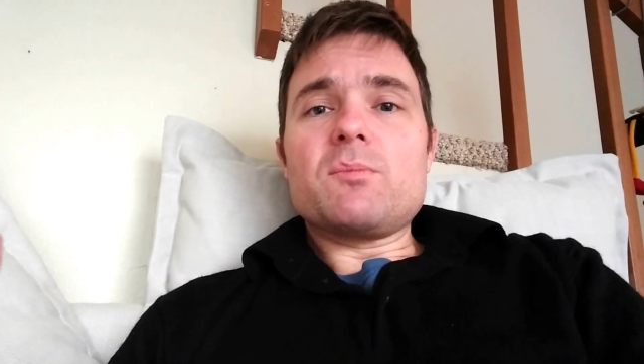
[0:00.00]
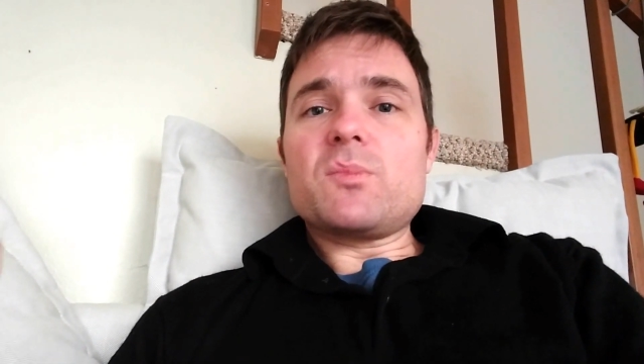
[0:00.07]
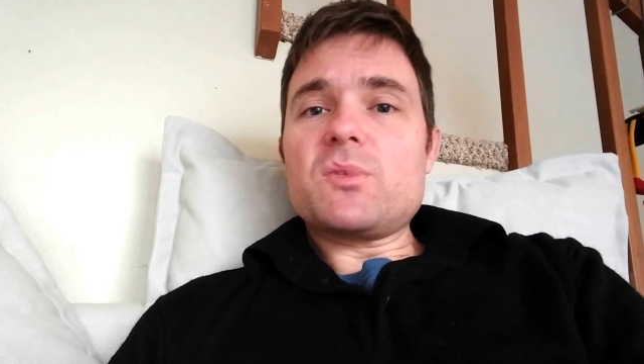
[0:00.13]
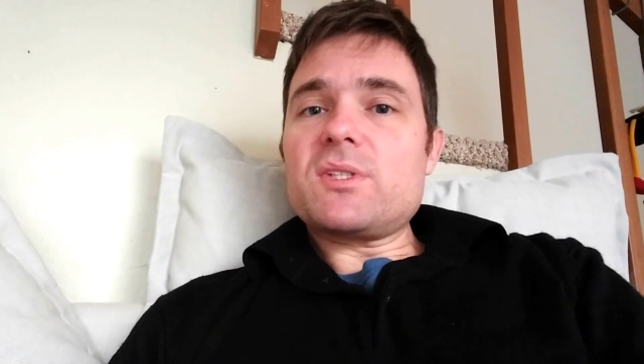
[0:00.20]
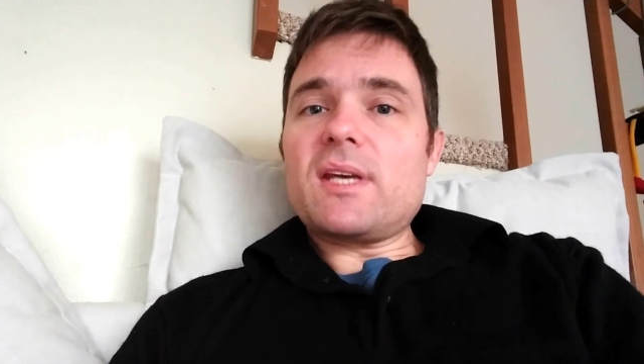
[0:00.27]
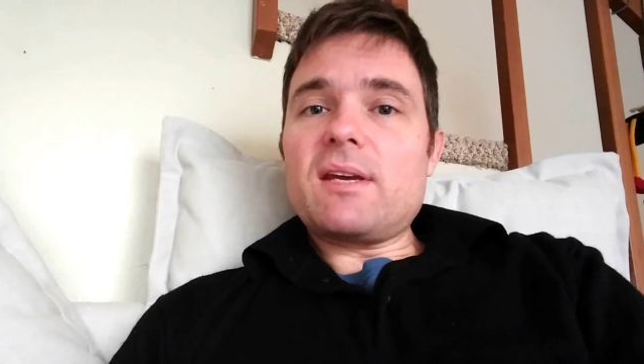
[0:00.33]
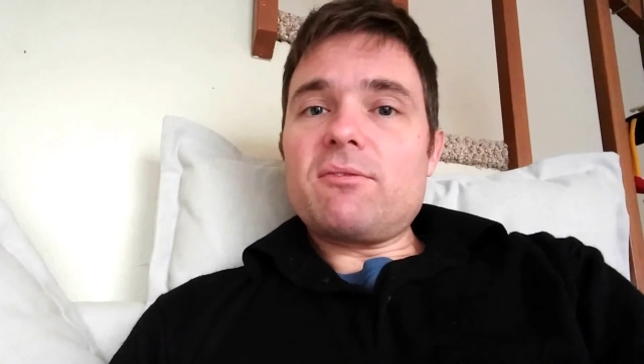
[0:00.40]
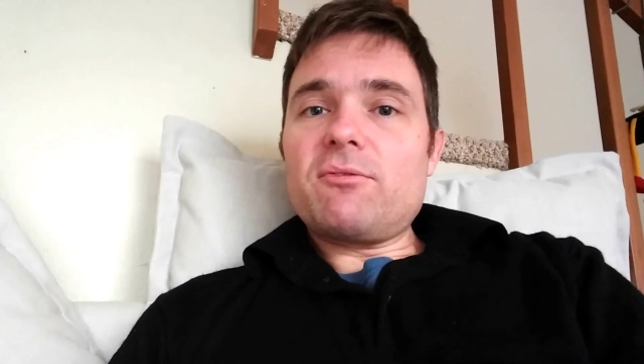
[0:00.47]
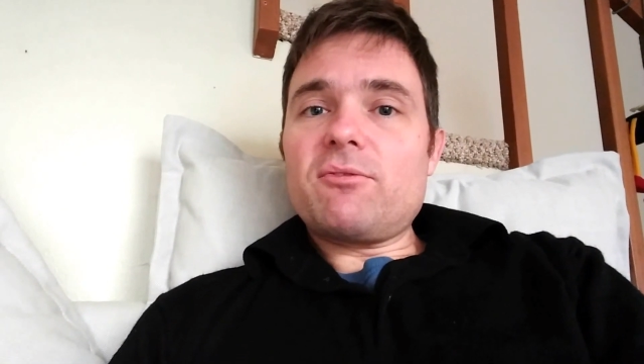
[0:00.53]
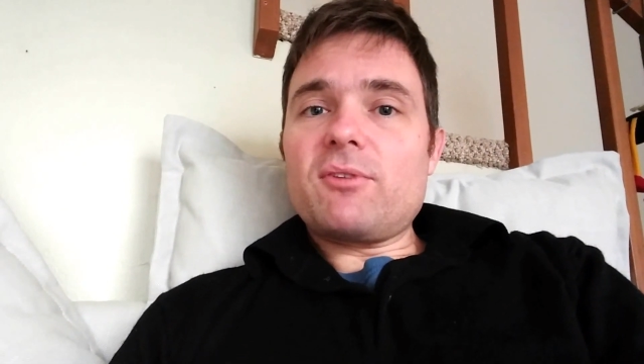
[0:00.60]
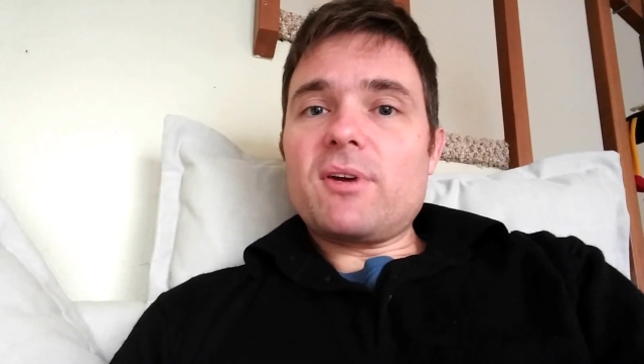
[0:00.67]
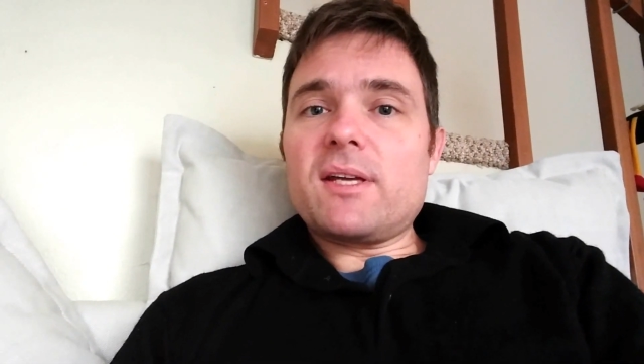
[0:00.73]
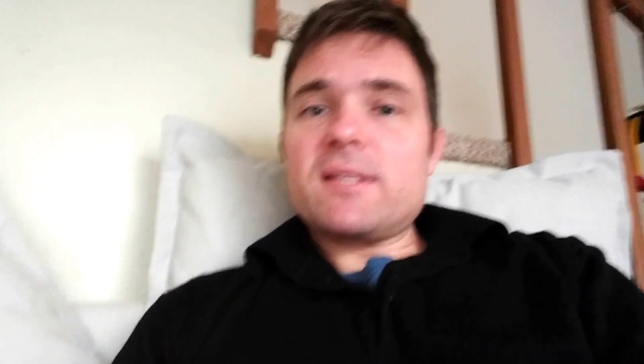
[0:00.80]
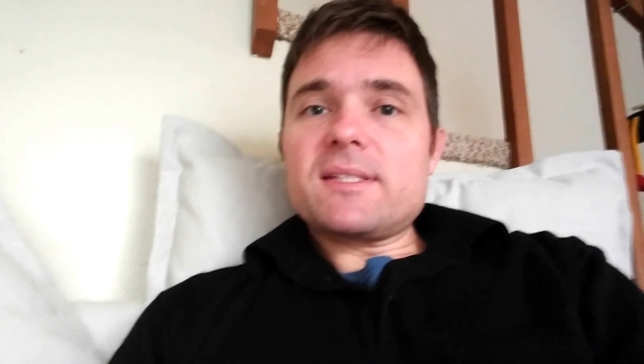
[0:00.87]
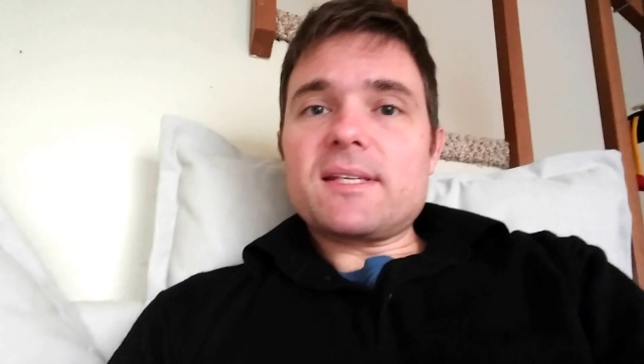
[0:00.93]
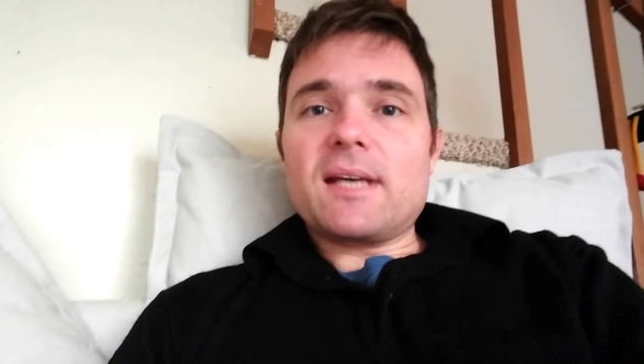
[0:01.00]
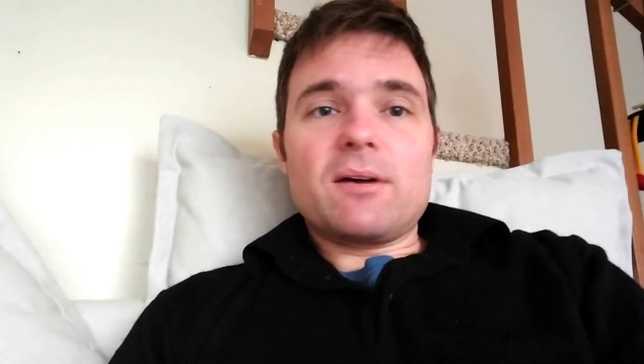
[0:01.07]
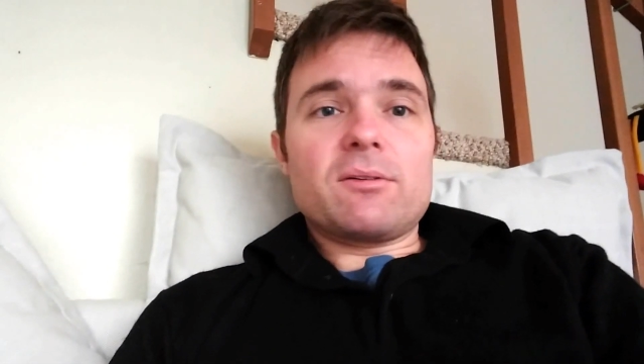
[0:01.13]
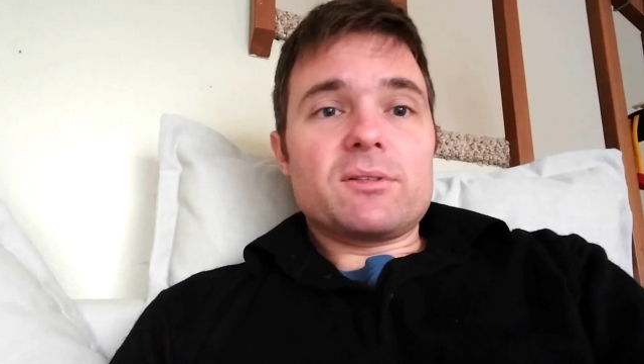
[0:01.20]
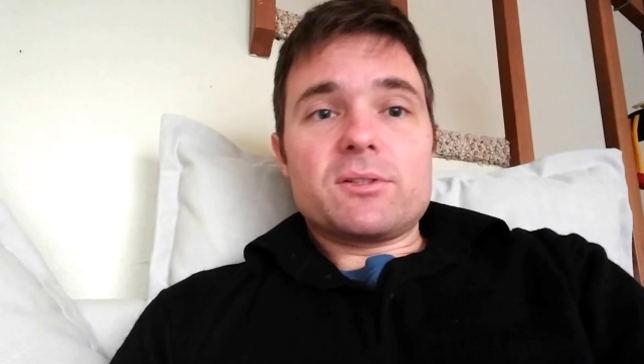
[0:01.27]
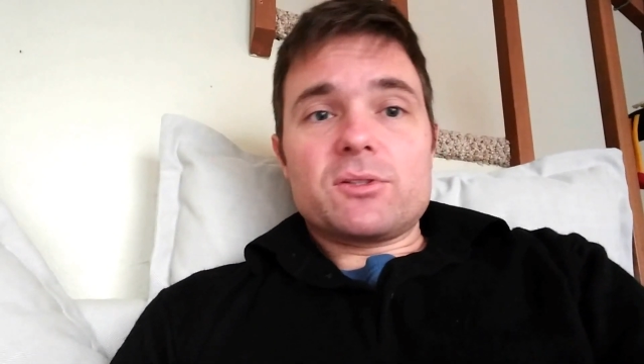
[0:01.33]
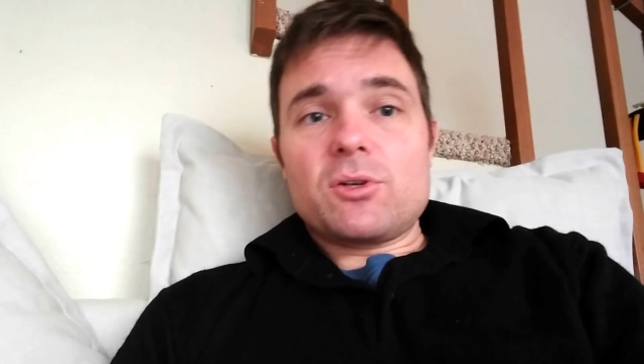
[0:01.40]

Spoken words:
safe and sound is